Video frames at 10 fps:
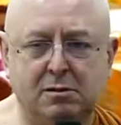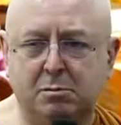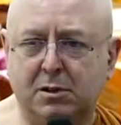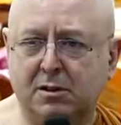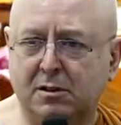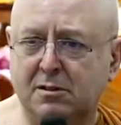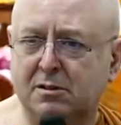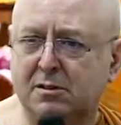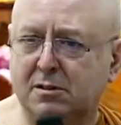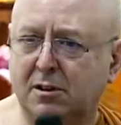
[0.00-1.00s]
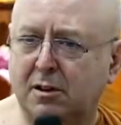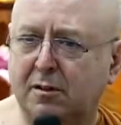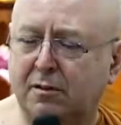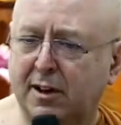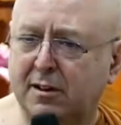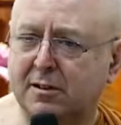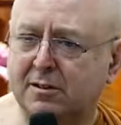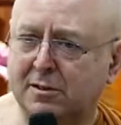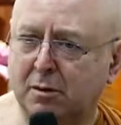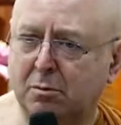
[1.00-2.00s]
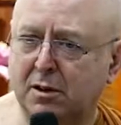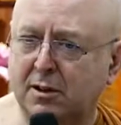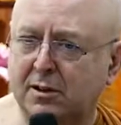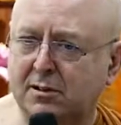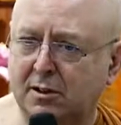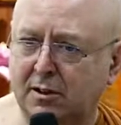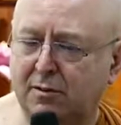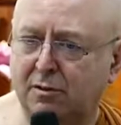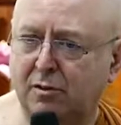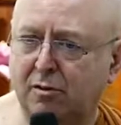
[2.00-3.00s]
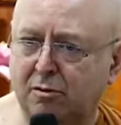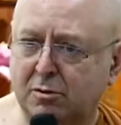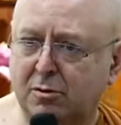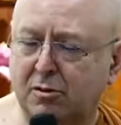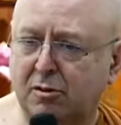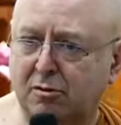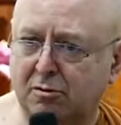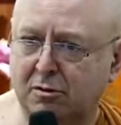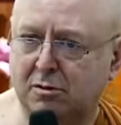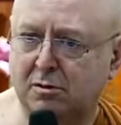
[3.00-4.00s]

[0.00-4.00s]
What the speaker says: Because, the fact that someone is evil through and through.